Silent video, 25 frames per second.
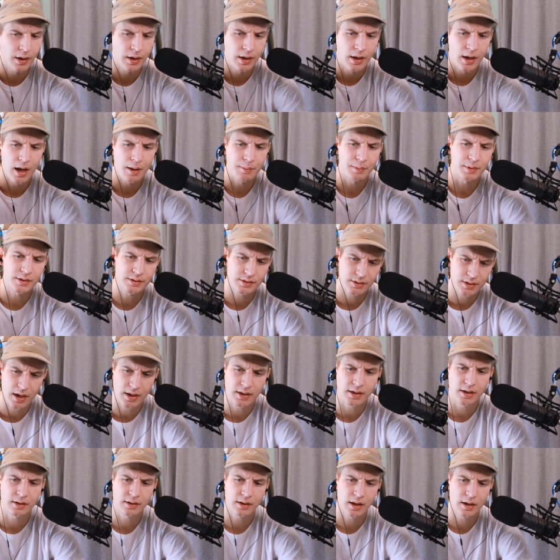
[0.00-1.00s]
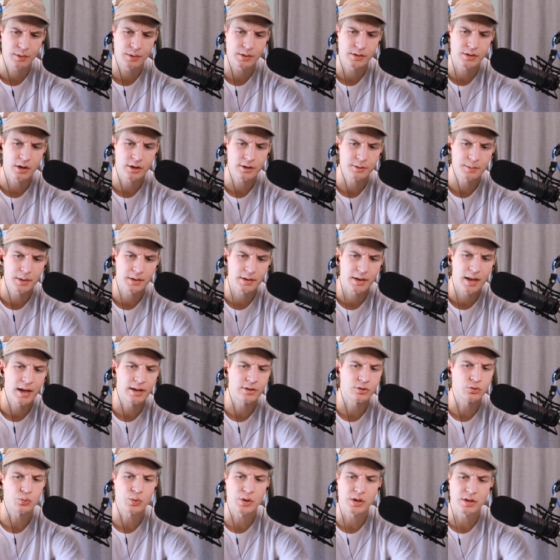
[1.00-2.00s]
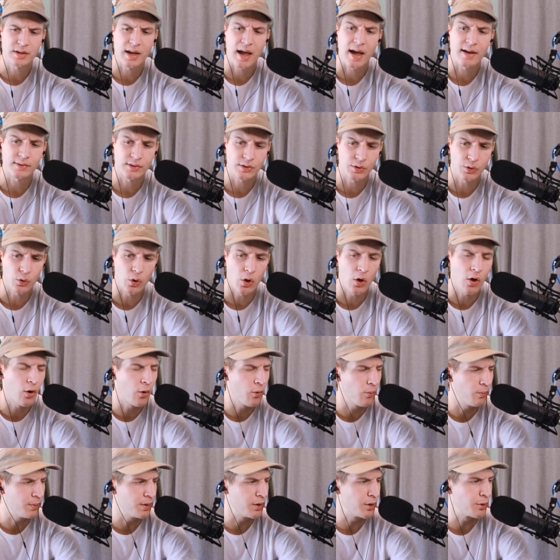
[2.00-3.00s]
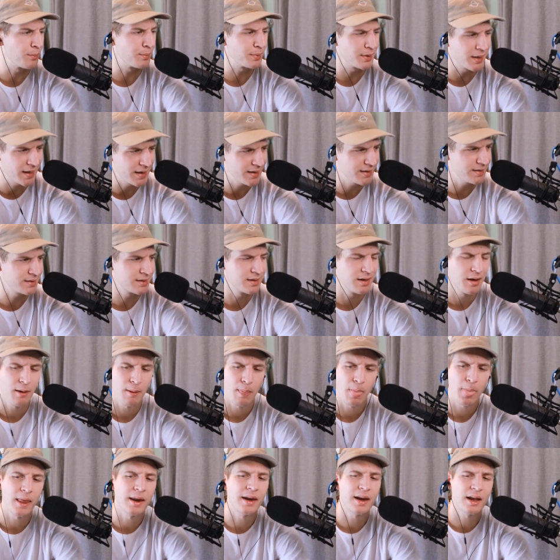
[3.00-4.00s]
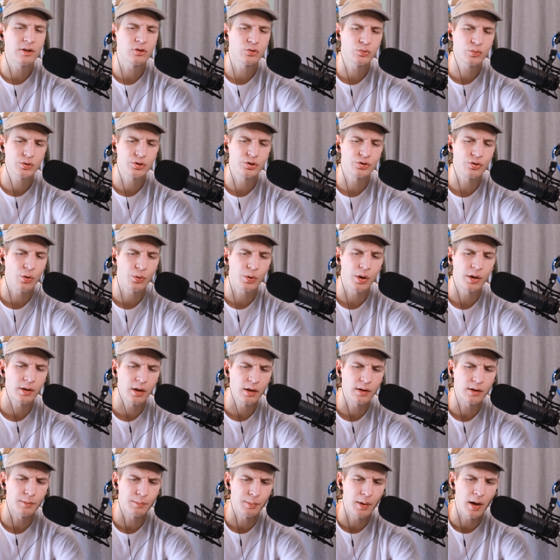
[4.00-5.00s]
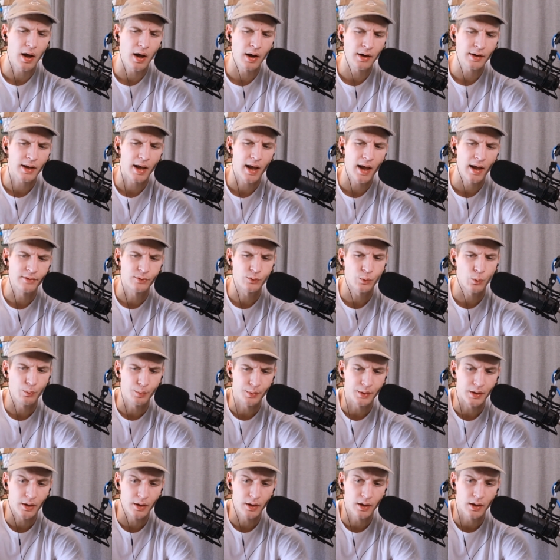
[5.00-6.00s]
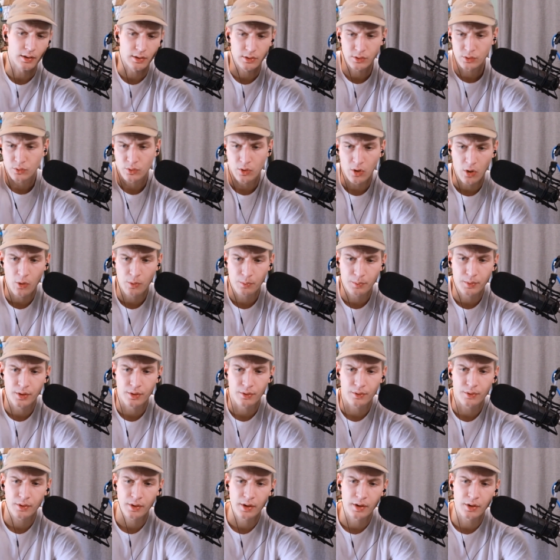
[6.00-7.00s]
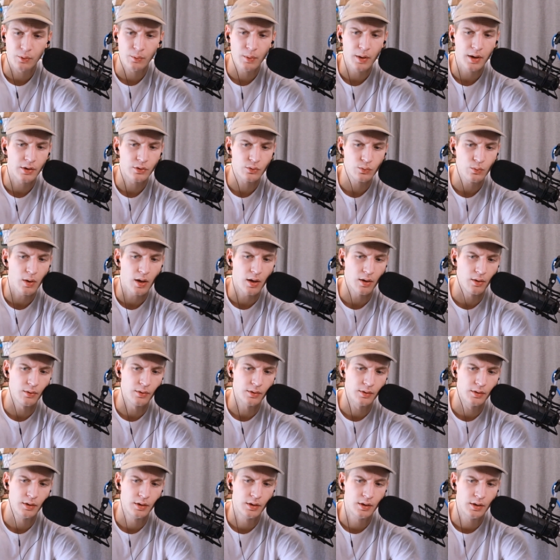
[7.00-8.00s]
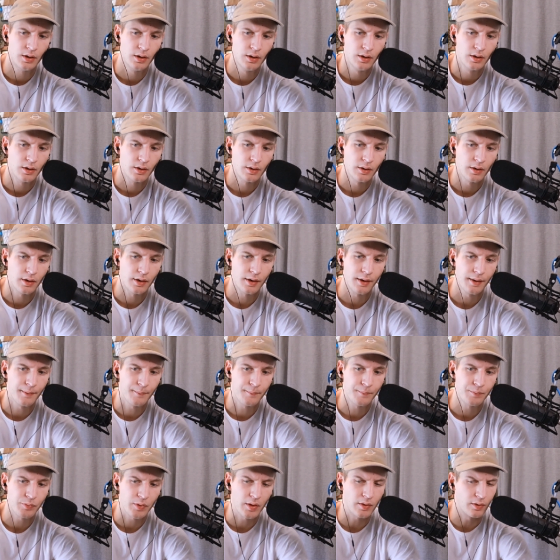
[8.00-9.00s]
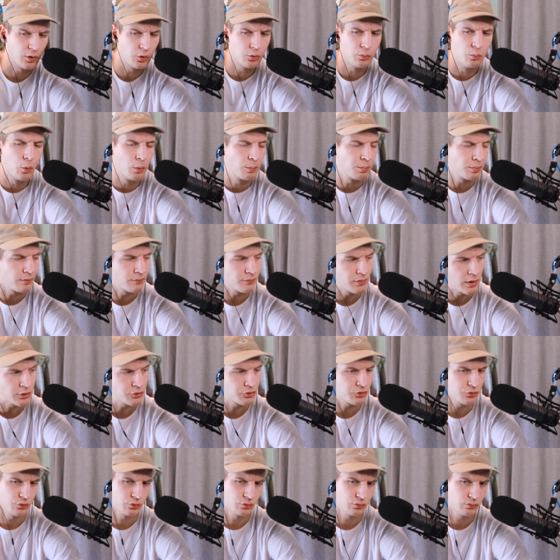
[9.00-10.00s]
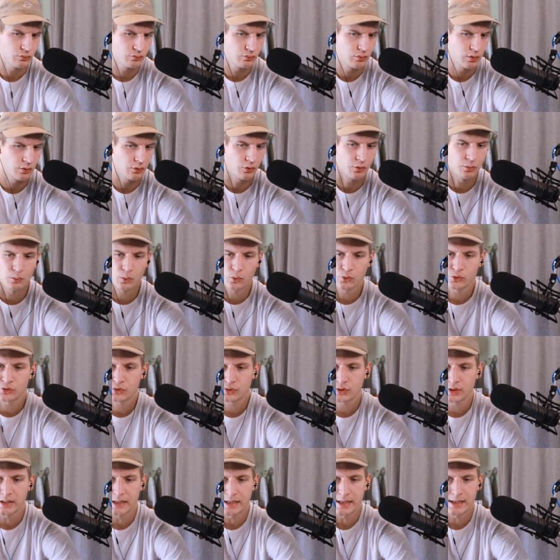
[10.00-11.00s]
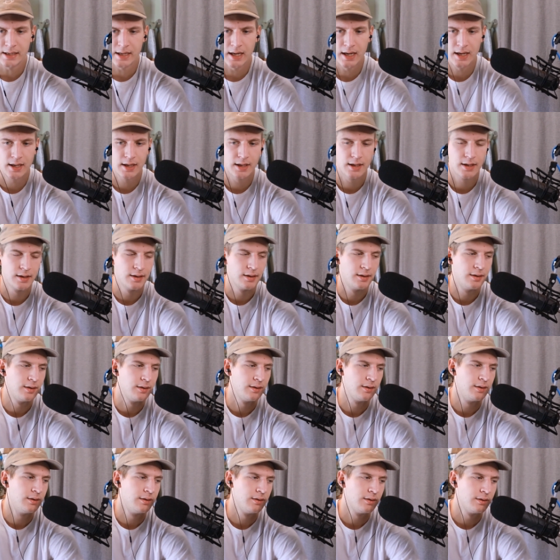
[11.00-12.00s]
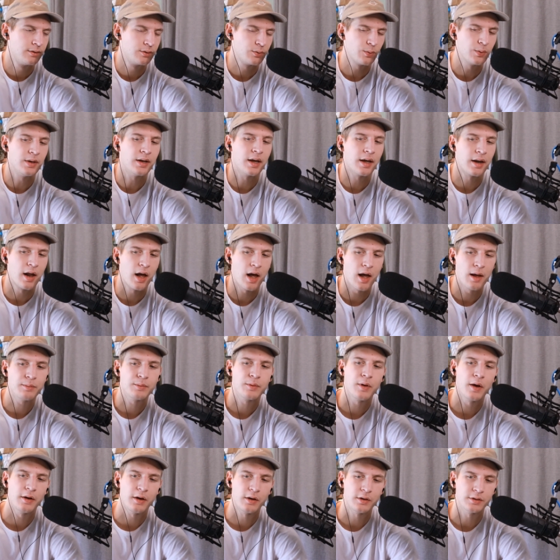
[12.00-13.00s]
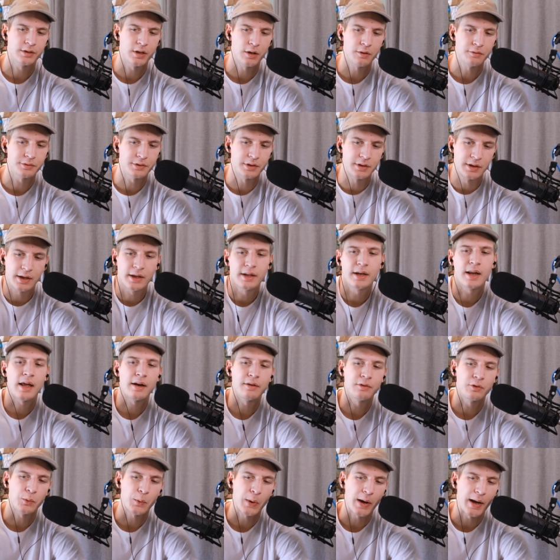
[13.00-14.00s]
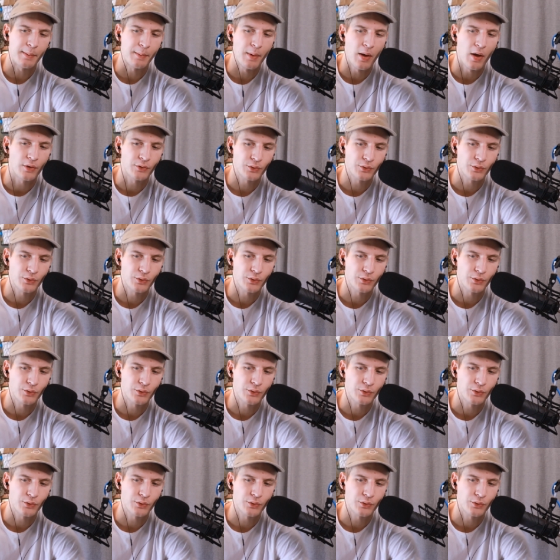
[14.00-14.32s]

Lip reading: I'm excited, like we talked about last week, to have a little homier place. And as a result, I think the podcast will be a little homier in a way as well. Right? A little more professional, a little more sleek. So we can kind of upgrade ourselves and get out of grandma's